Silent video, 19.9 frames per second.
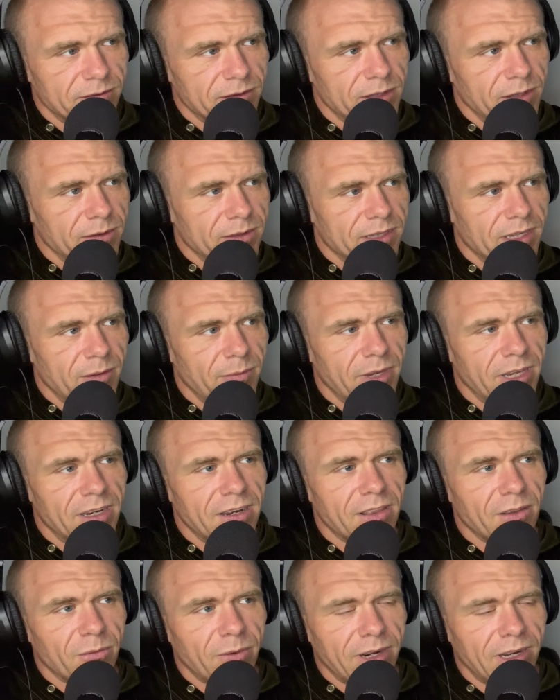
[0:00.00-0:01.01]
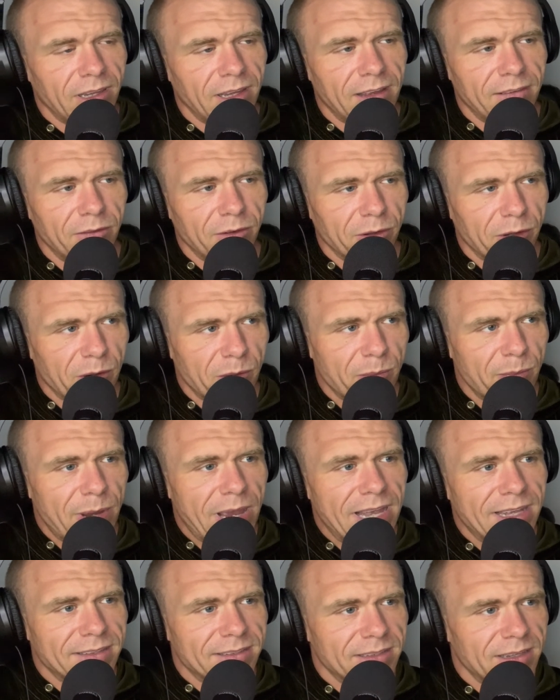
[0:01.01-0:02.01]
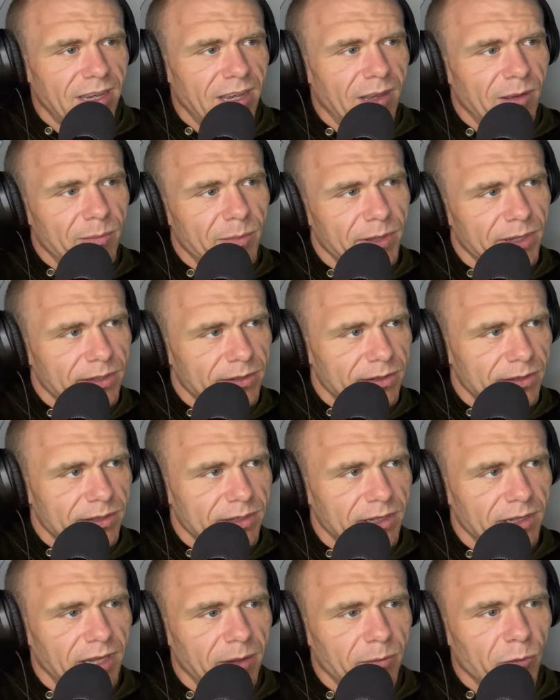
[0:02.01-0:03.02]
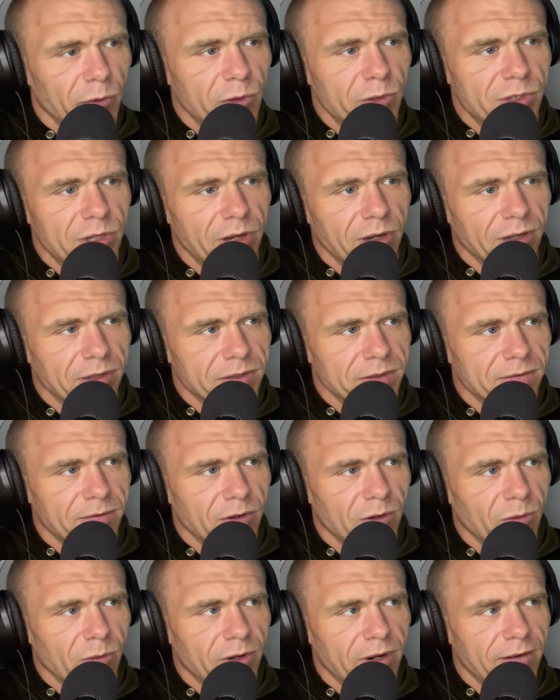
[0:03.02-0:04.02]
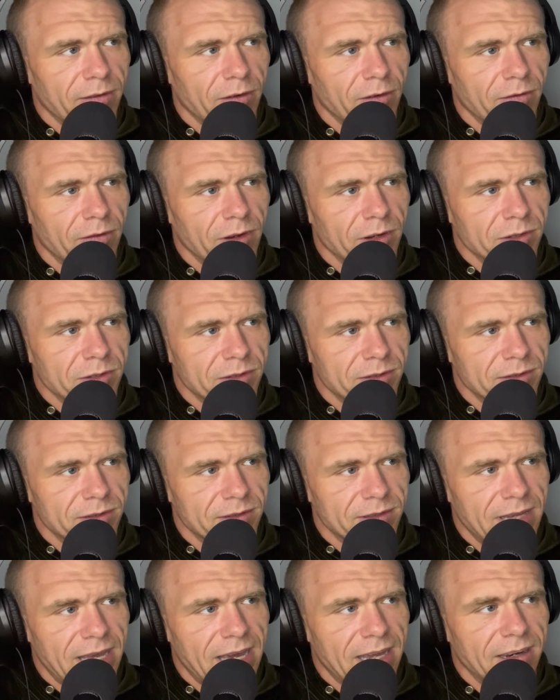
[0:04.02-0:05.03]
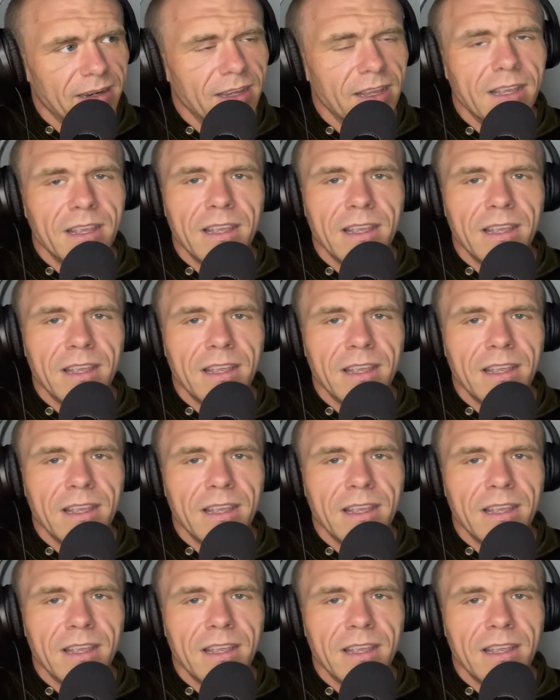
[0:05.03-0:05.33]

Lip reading: So it's going to be another way to level your pets up and just claim Rude tokens for whatever functions that